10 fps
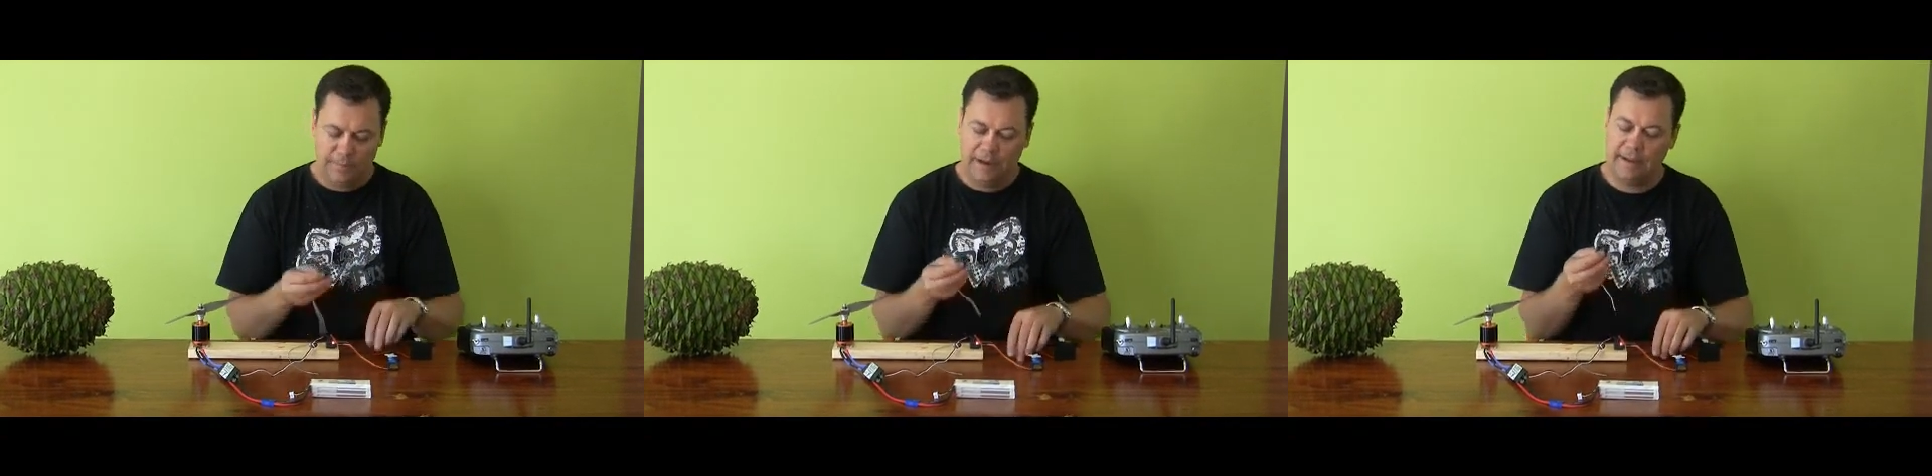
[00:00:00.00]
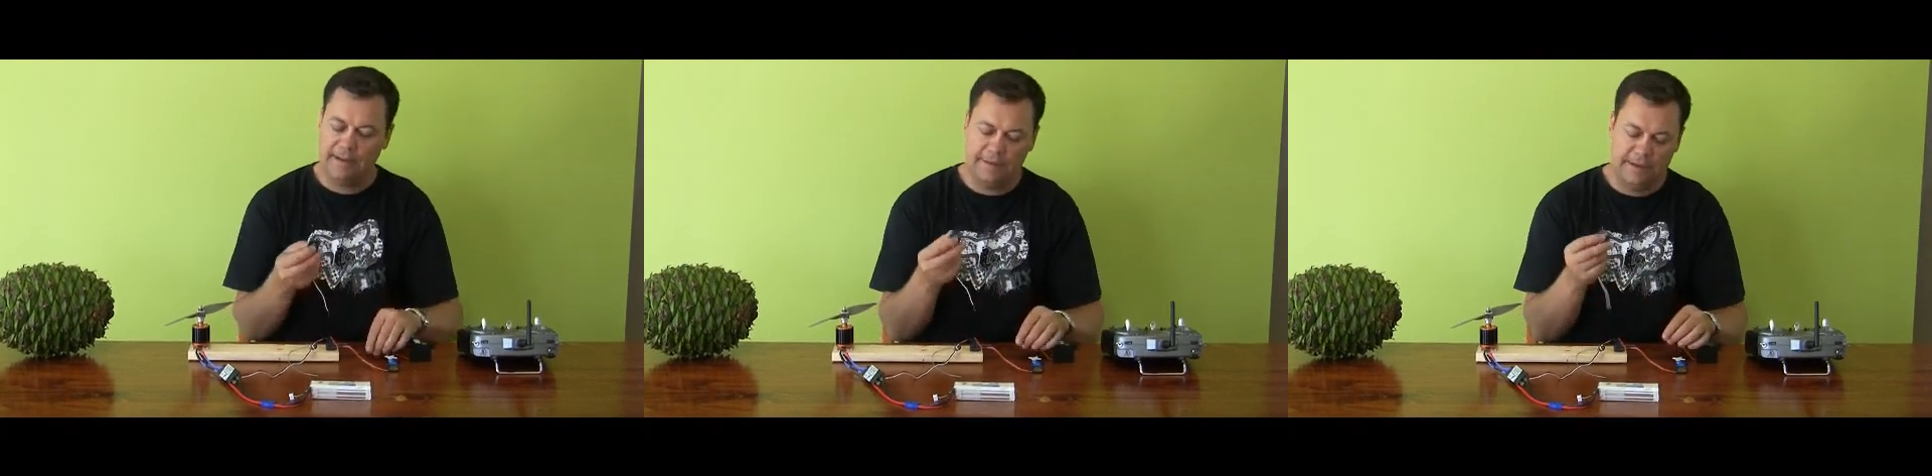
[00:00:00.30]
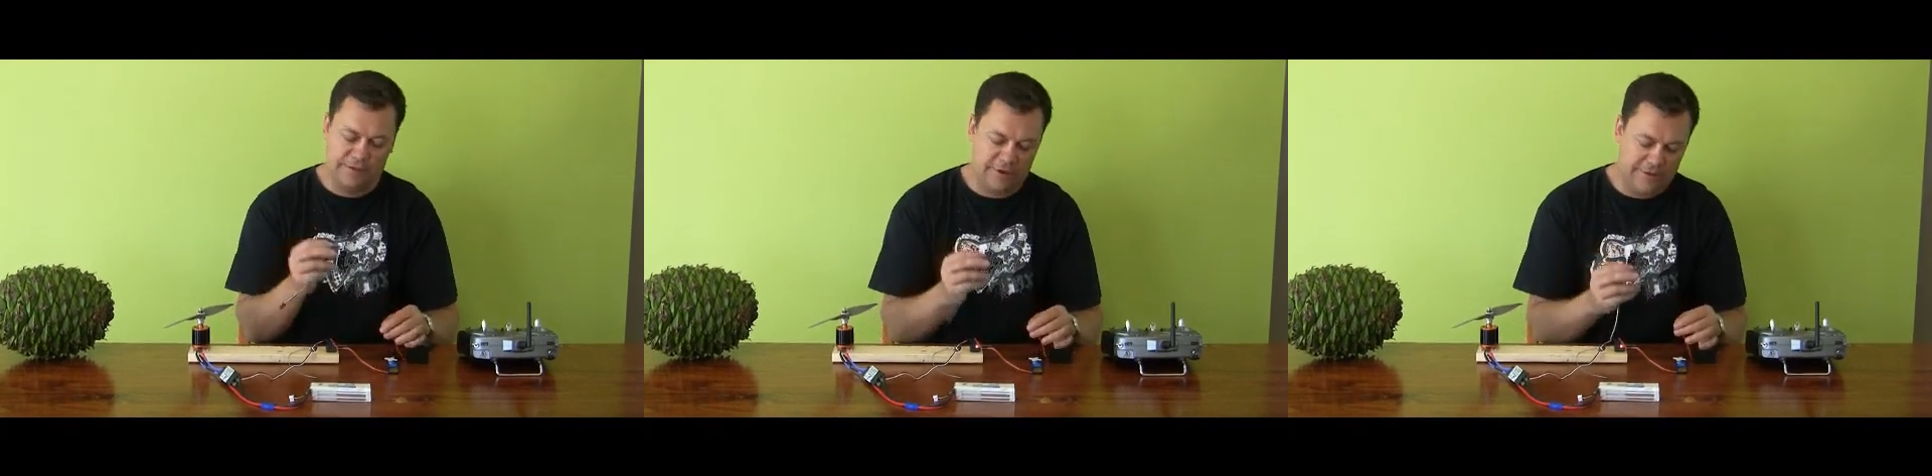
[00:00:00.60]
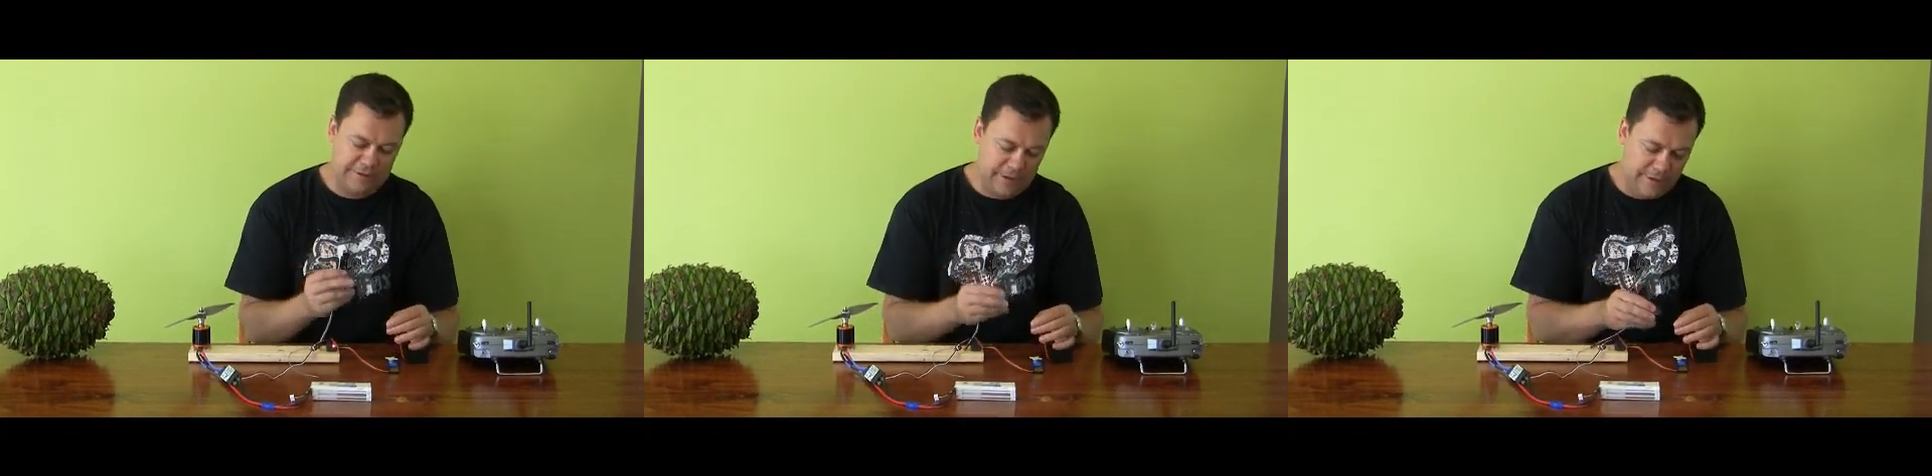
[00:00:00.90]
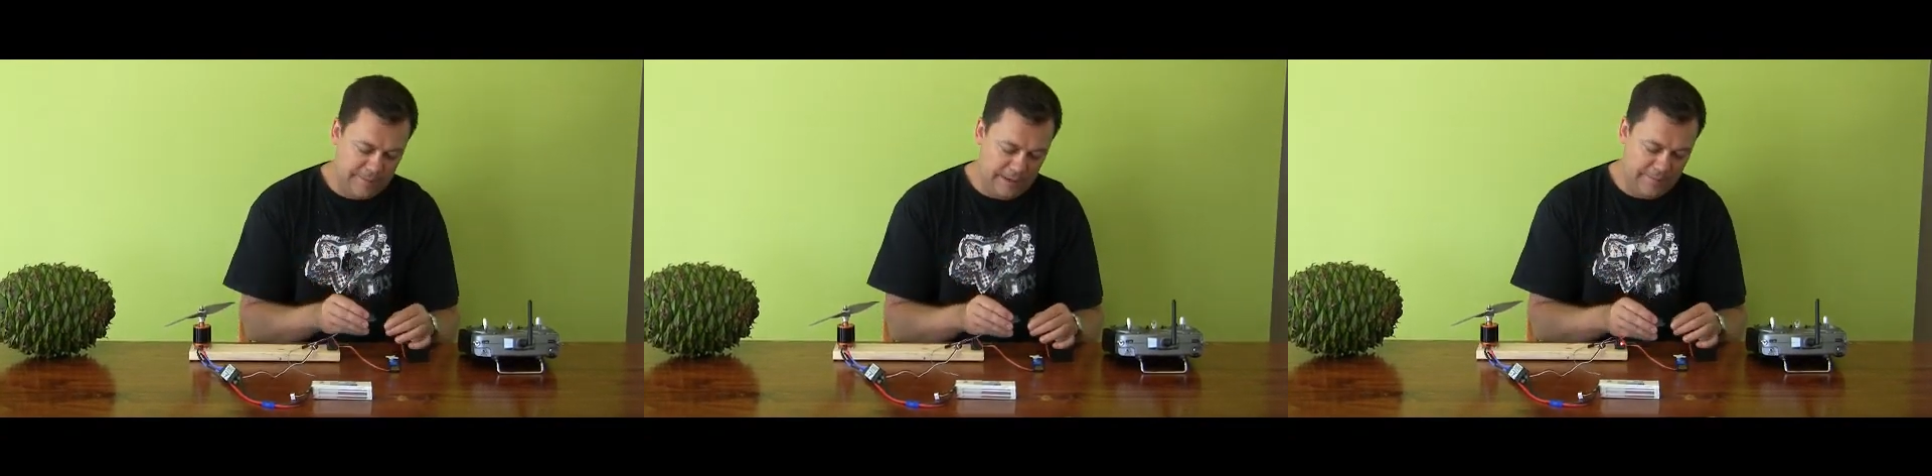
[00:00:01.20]
plug the
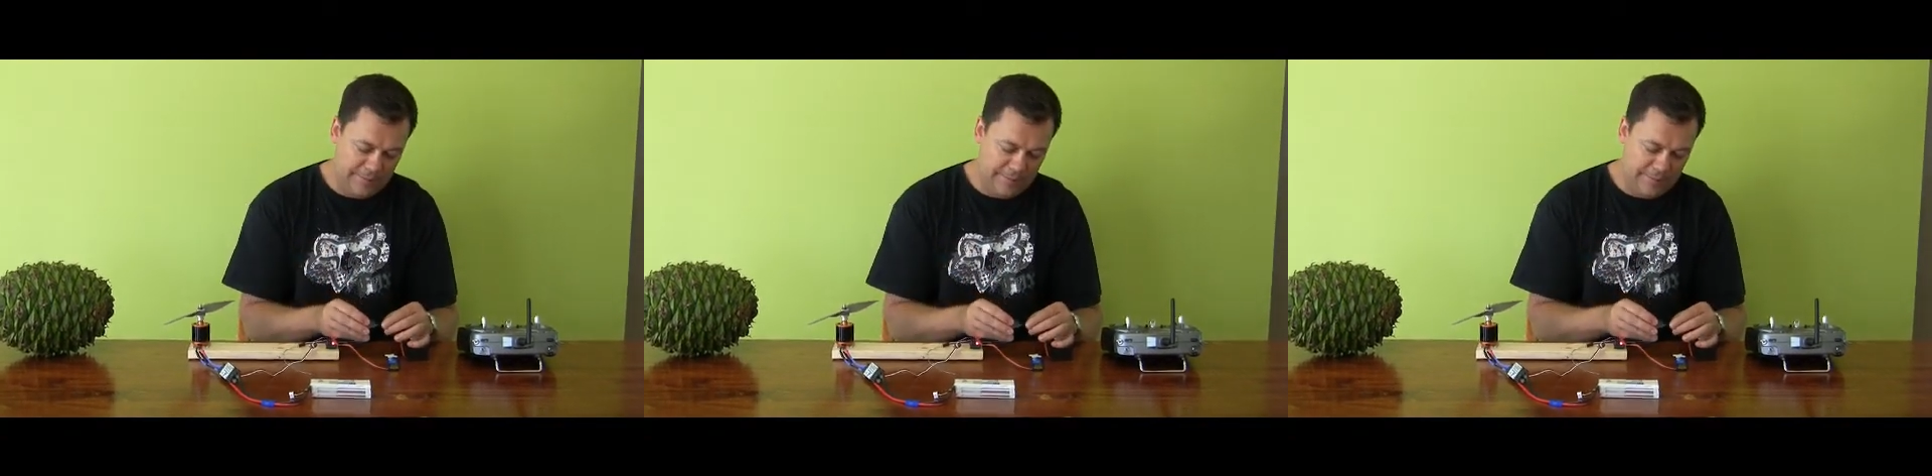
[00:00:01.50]
gyroscope in